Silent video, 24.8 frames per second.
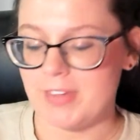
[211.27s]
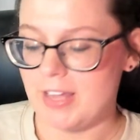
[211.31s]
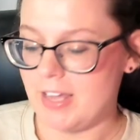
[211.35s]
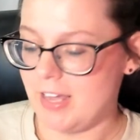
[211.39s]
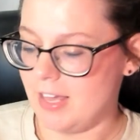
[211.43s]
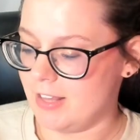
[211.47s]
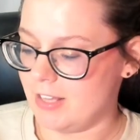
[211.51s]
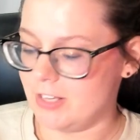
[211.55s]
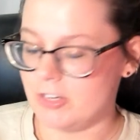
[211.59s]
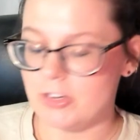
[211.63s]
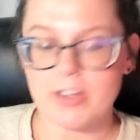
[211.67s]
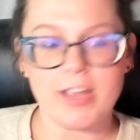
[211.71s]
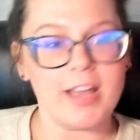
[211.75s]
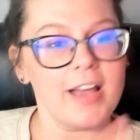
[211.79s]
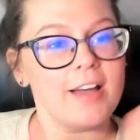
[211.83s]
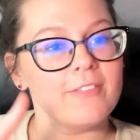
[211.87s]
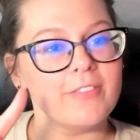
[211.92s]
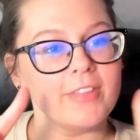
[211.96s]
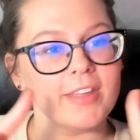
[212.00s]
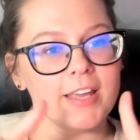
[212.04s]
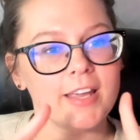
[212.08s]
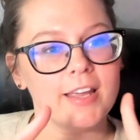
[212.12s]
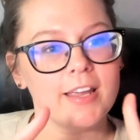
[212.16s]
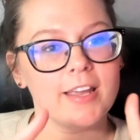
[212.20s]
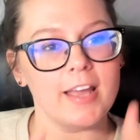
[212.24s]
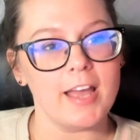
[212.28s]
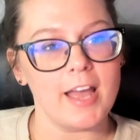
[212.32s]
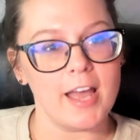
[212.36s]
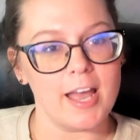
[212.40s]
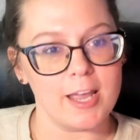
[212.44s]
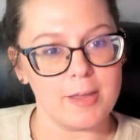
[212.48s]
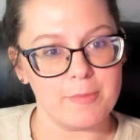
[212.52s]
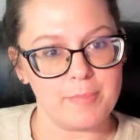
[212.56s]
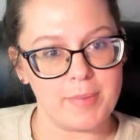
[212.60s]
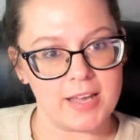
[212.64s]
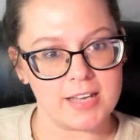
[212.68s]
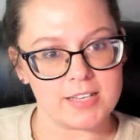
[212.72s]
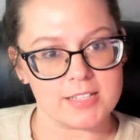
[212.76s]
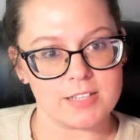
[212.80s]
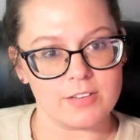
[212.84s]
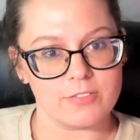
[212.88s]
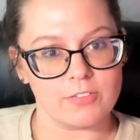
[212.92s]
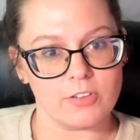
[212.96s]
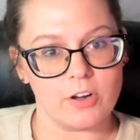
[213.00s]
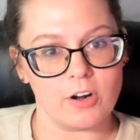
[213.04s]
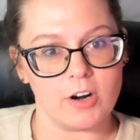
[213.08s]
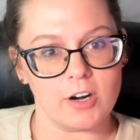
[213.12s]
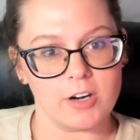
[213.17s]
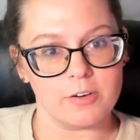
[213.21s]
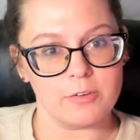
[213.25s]
And then you have the apex of
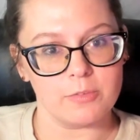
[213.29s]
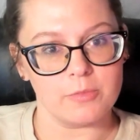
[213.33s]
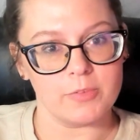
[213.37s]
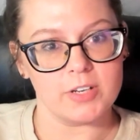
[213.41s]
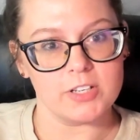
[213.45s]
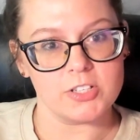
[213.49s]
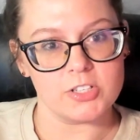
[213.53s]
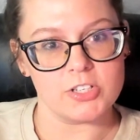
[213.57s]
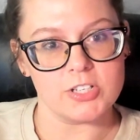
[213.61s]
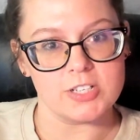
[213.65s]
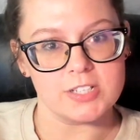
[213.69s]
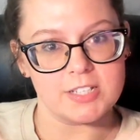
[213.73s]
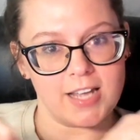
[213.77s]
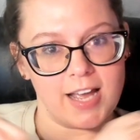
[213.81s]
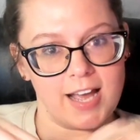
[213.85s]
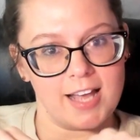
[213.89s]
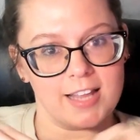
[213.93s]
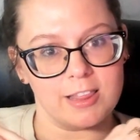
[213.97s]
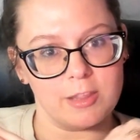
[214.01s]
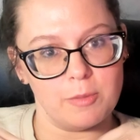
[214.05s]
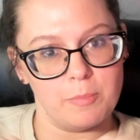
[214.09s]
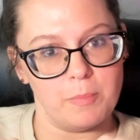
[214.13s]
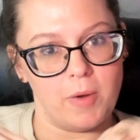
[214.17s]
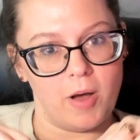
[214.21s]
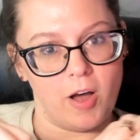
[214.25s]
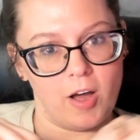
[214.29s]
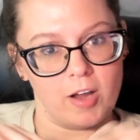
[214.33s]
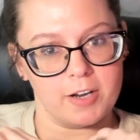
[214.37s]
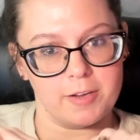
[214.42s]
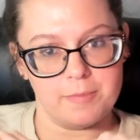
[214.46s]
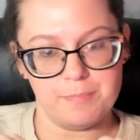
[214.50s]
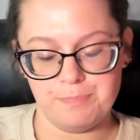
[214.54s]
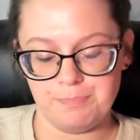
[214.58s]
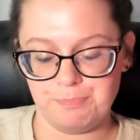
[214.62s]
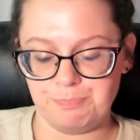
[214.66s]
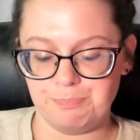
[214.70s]
the heart, which is at the bottom.